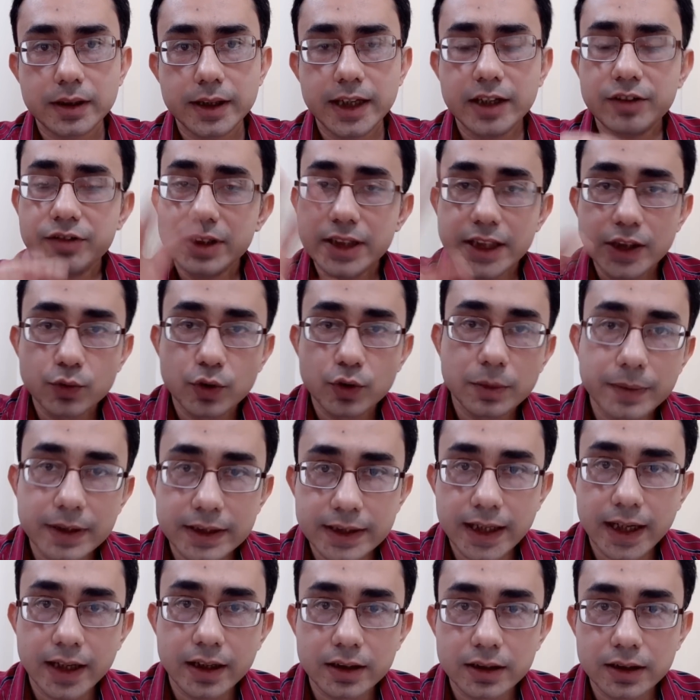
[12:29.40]
everything will be
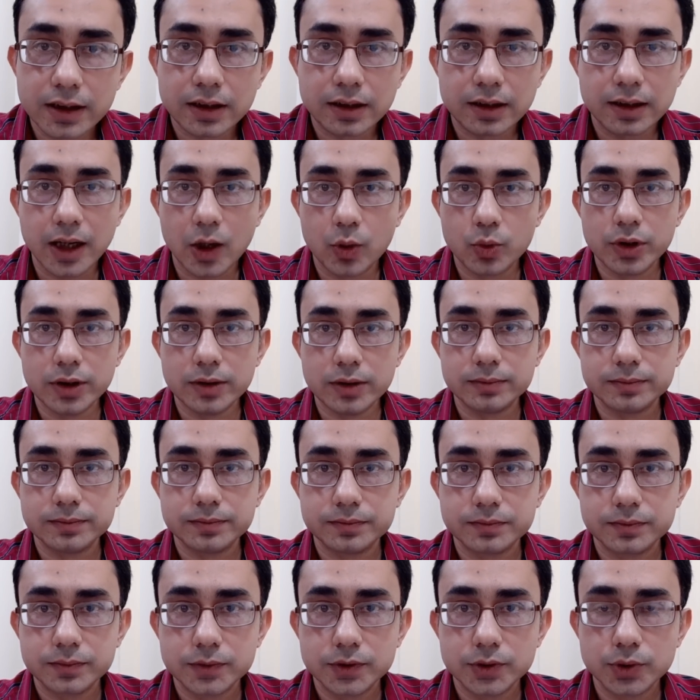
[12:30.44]
there in the cloud.
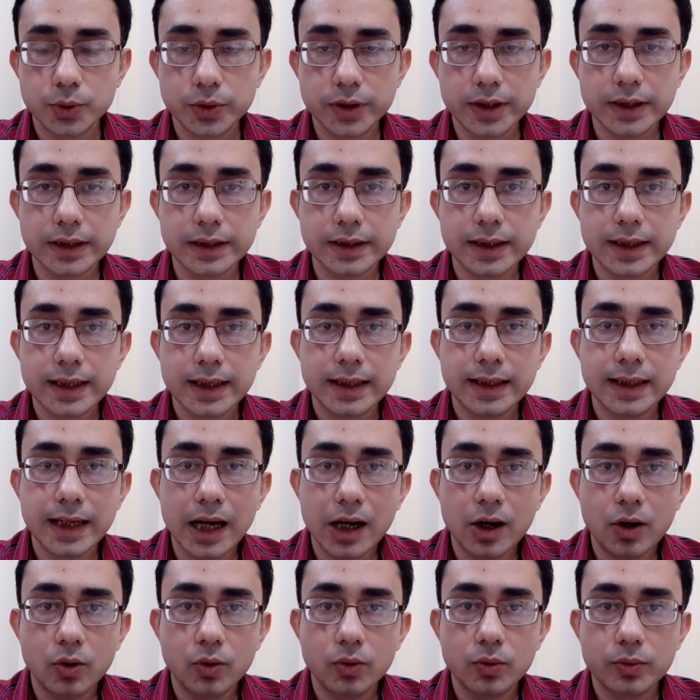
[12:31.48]
Okay.
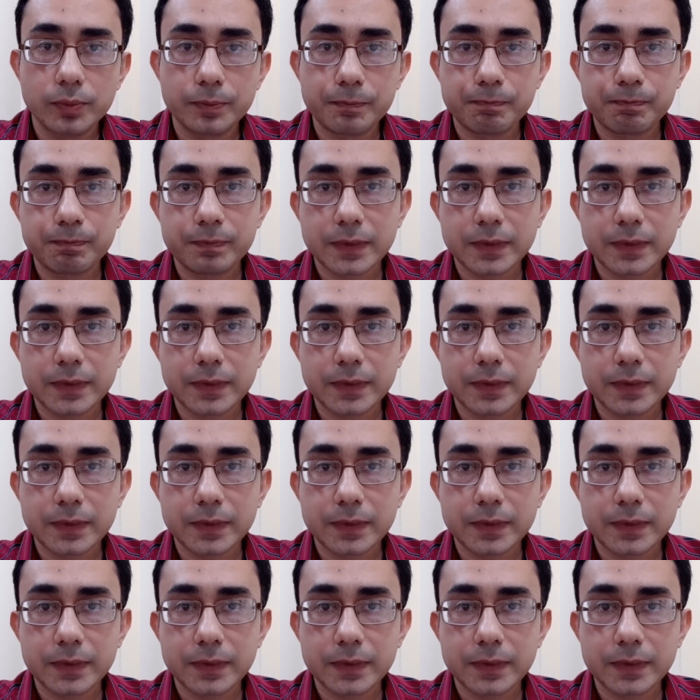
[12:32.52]
Now,